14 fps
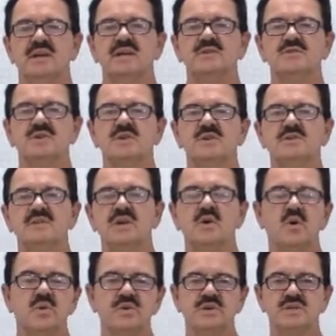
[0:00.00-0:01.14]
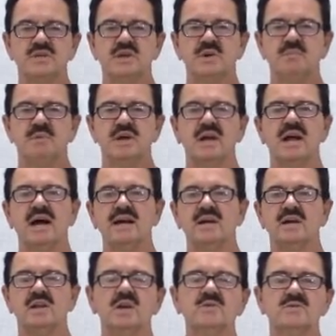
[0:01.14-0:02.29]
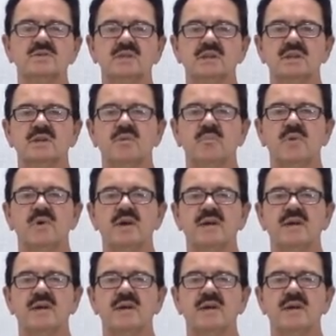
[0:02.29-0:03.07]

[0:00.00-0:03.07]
So as the older gentleman got close to the little boy,